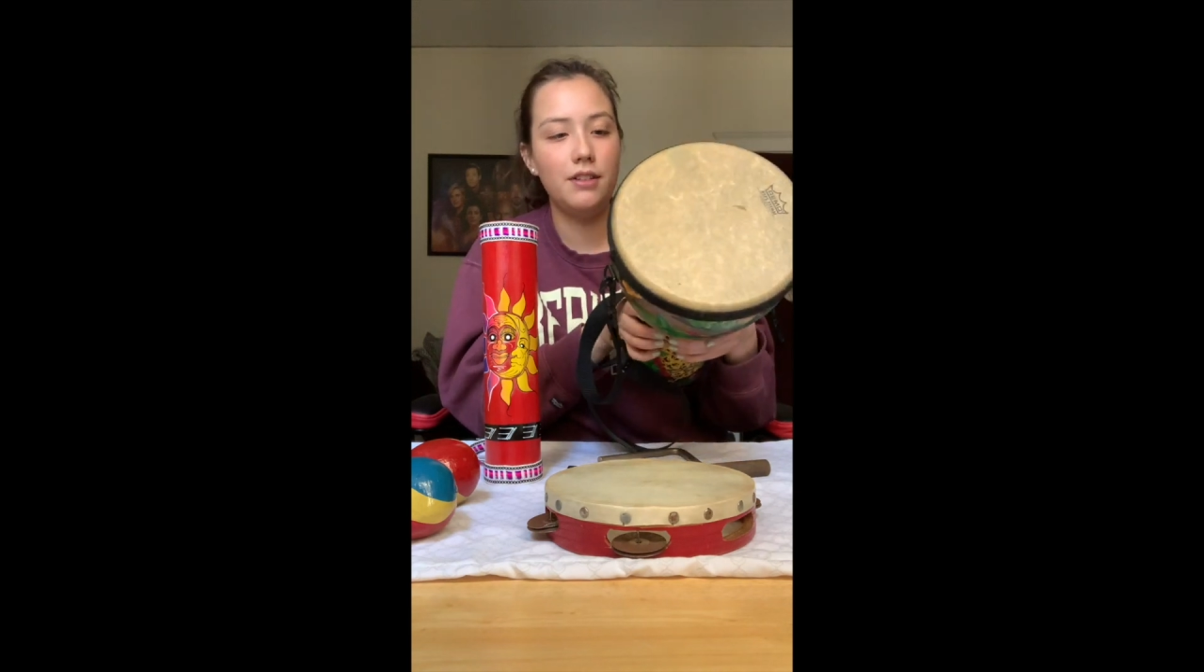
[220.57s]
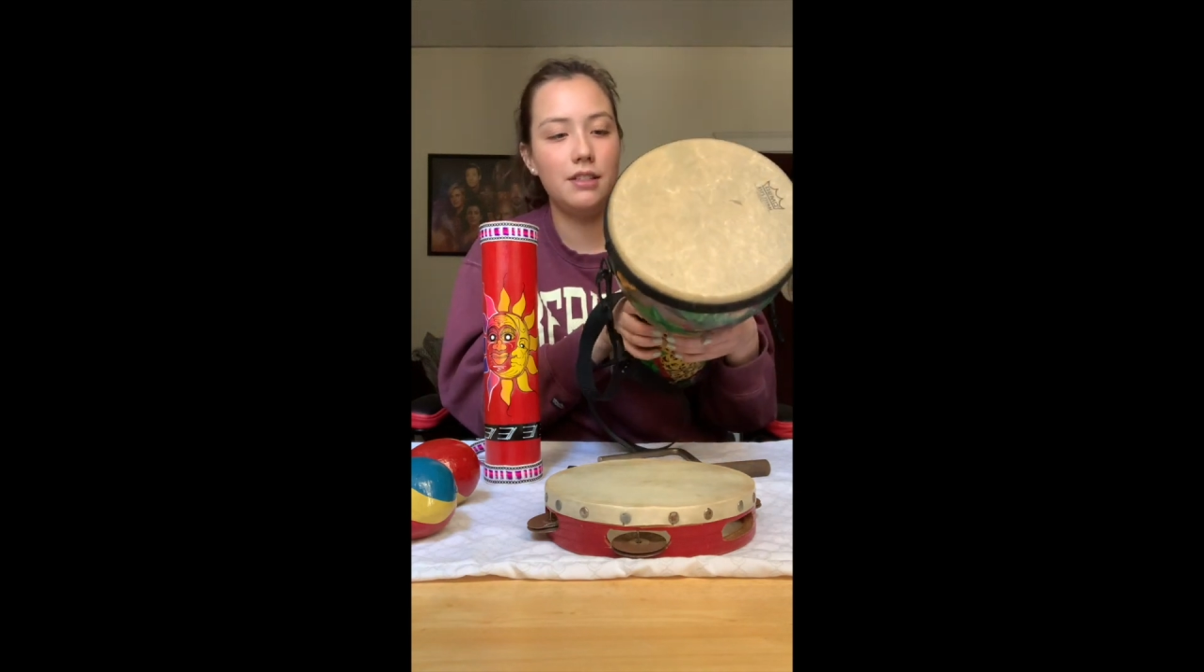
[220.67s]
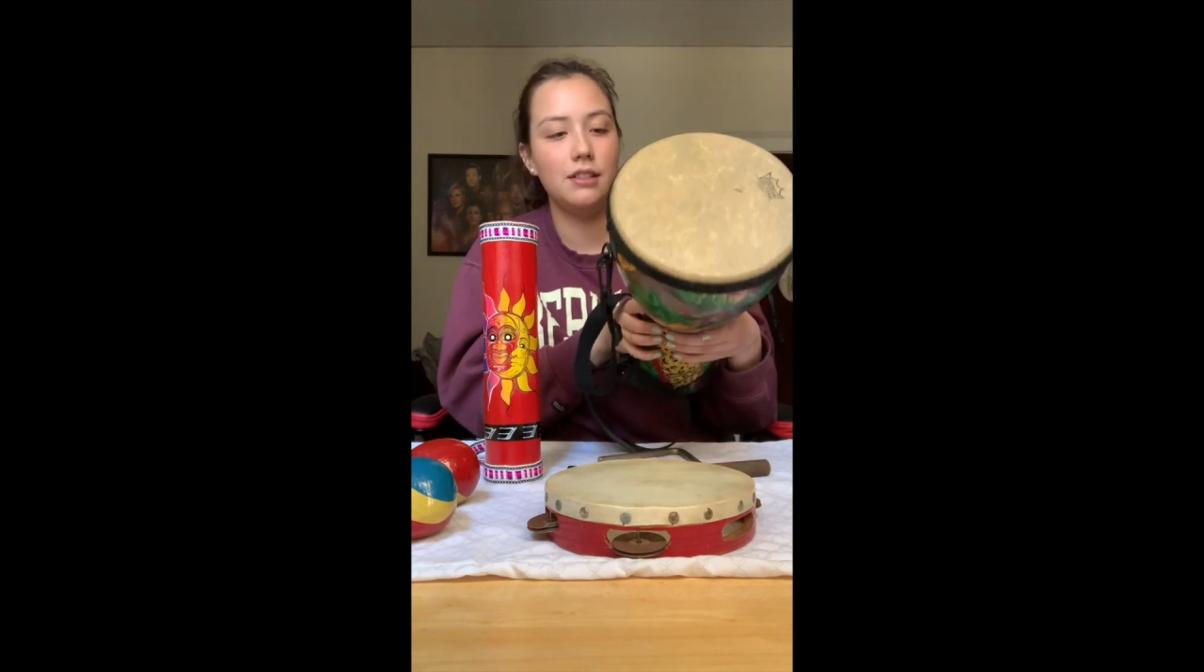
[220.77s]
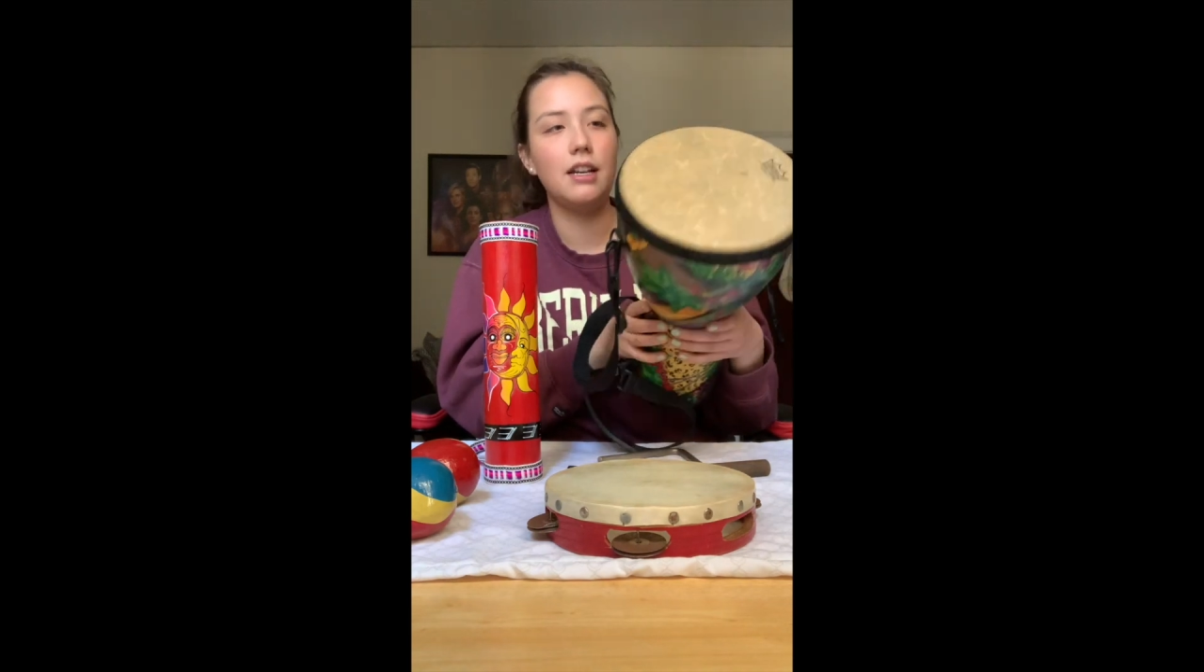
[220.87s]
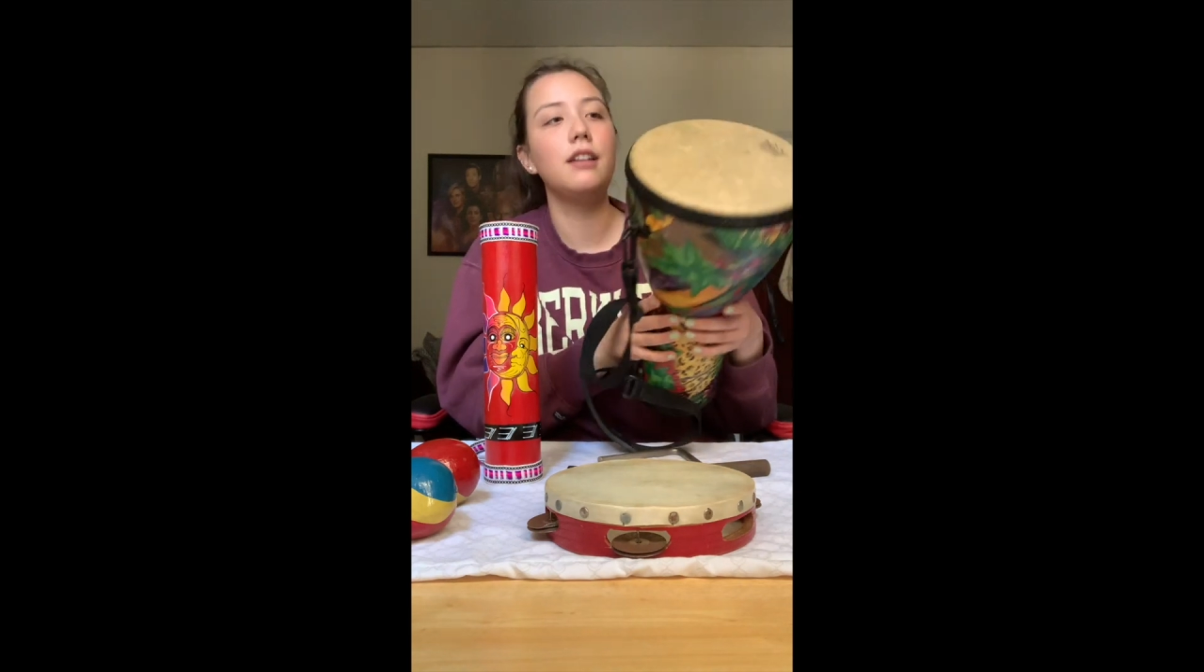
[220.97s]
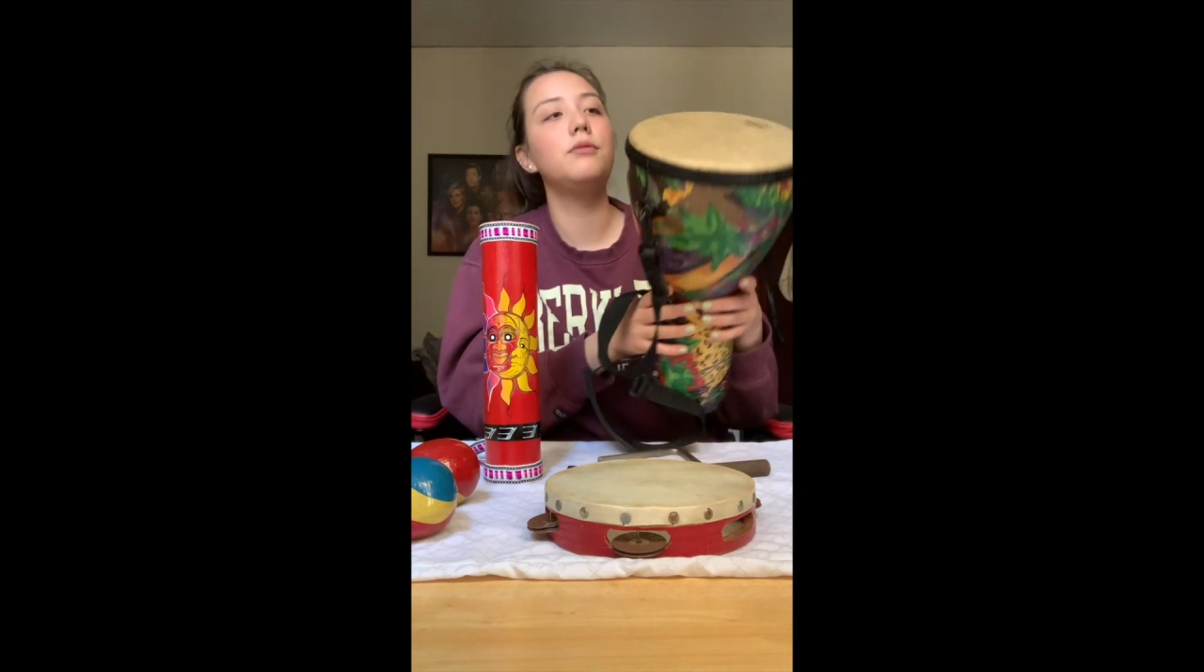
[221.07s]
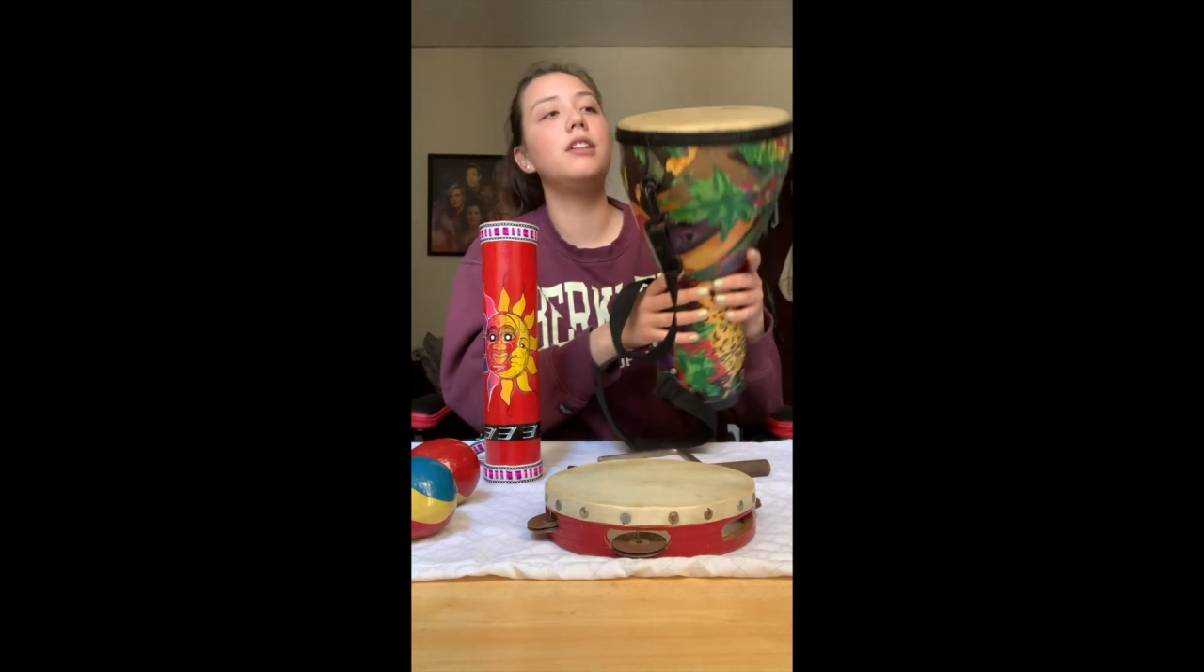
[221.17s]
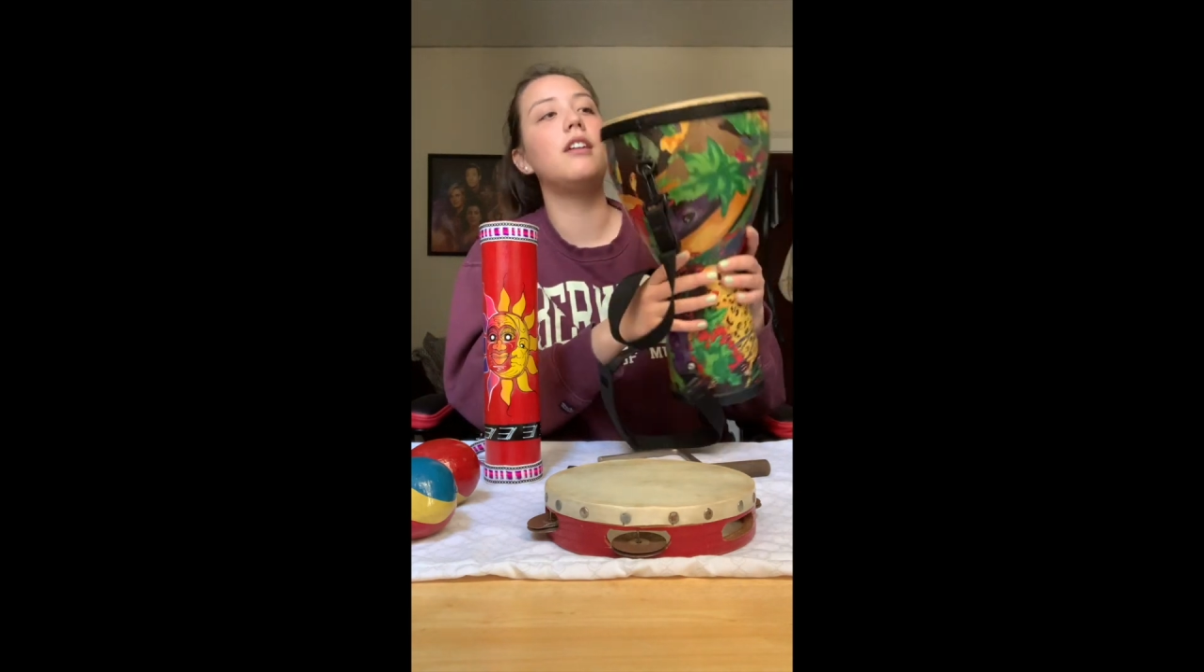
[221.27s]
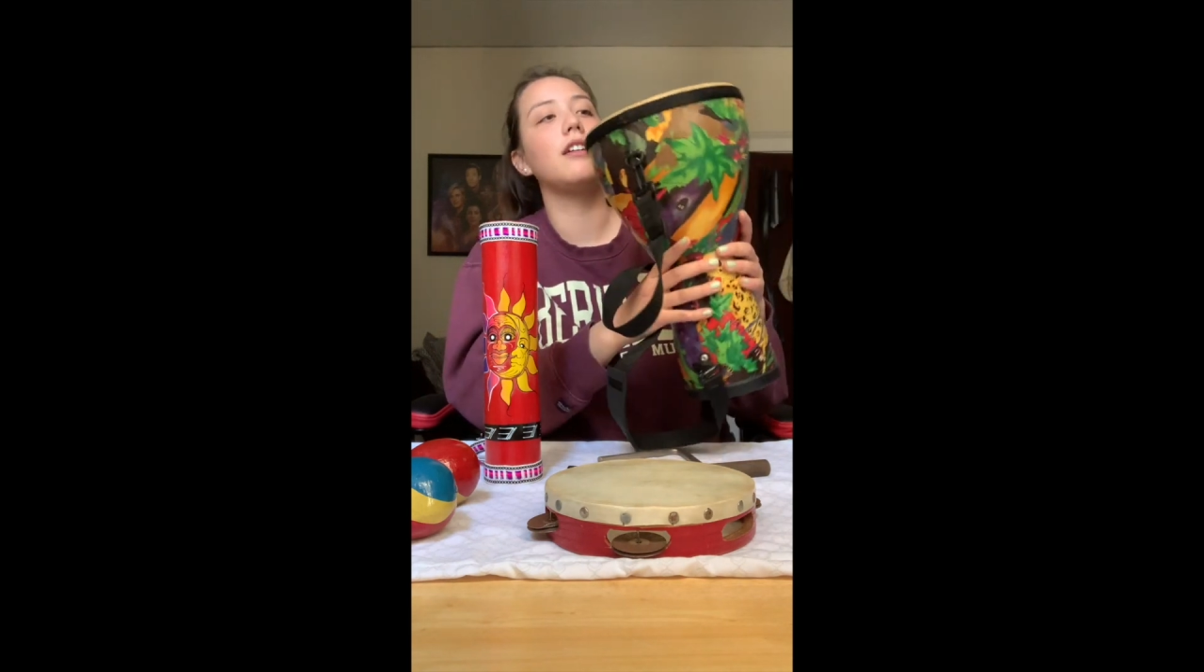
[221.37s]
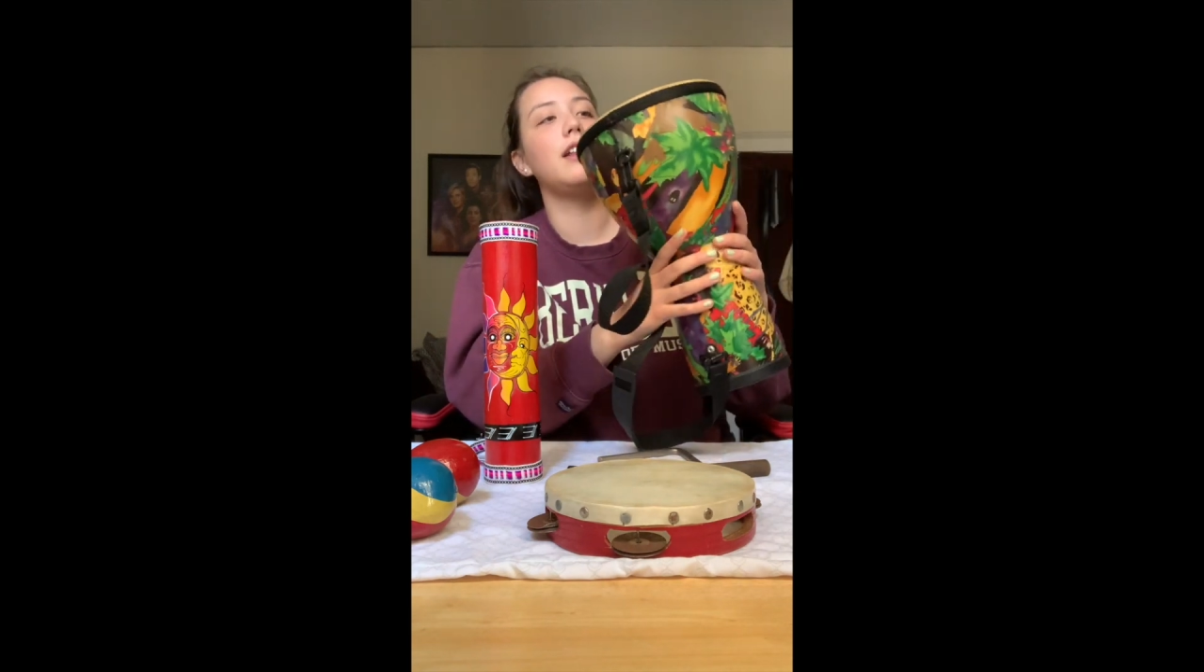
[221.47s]
exact one in
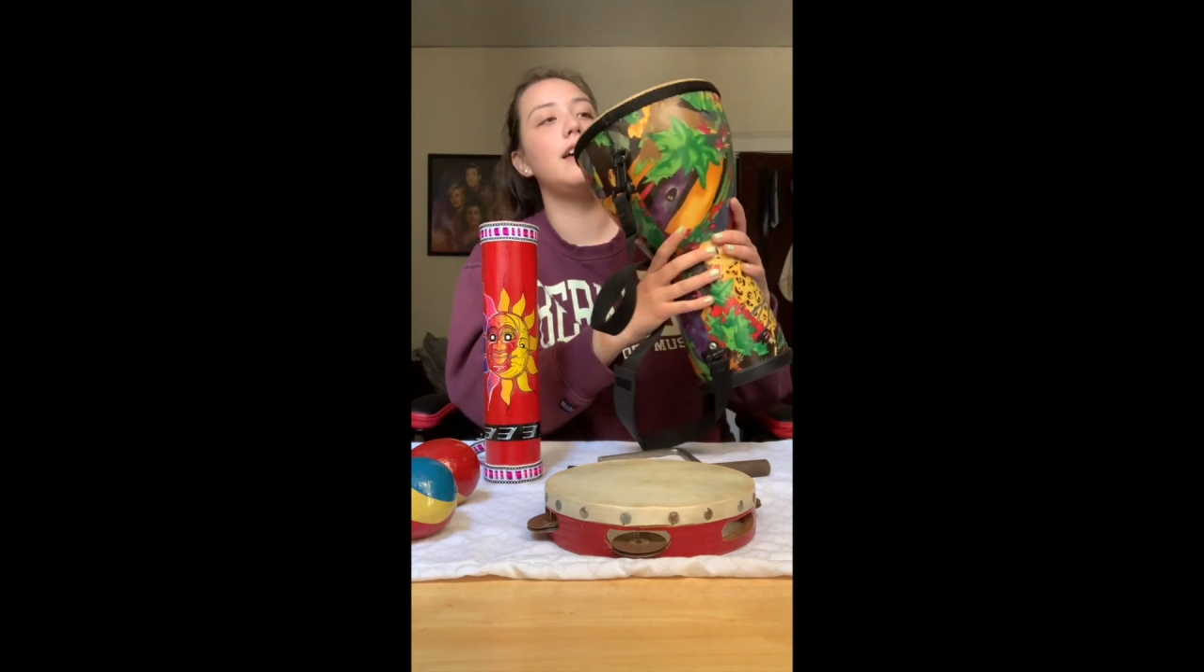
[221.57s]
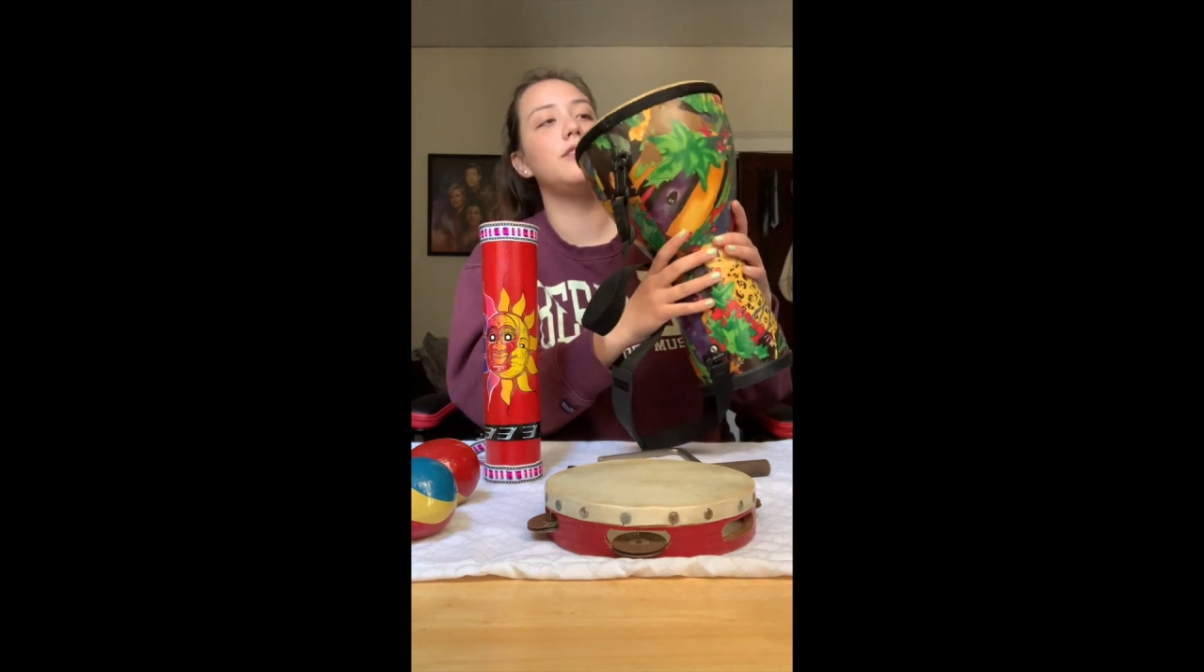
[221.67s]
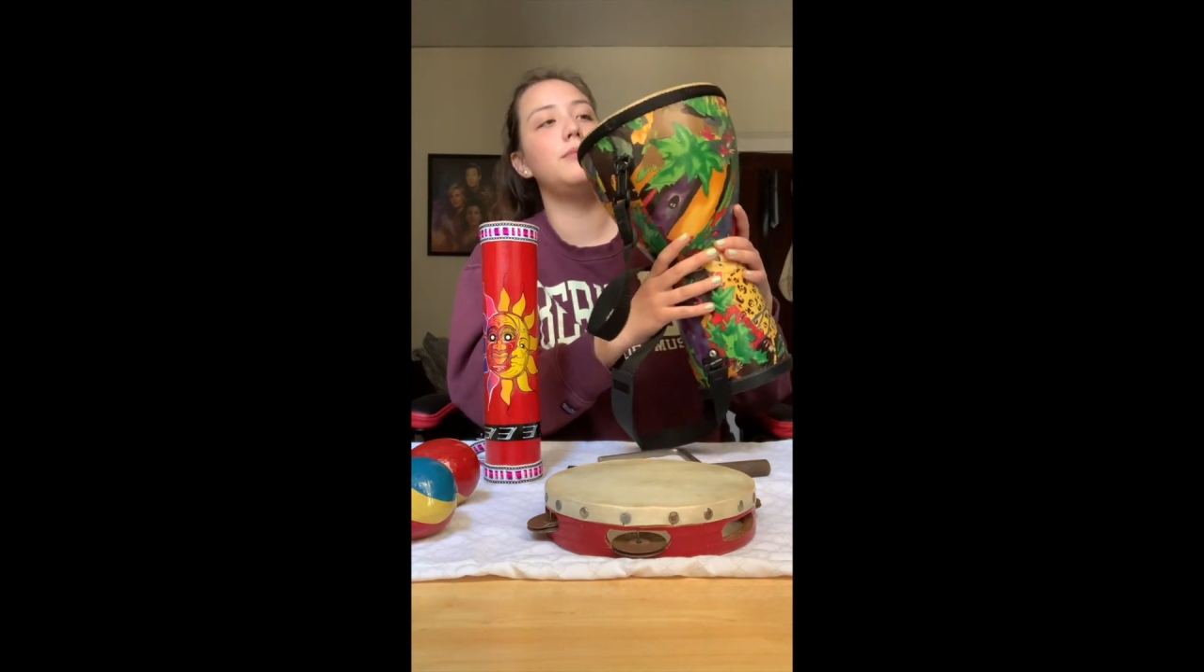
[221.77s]
our classroom,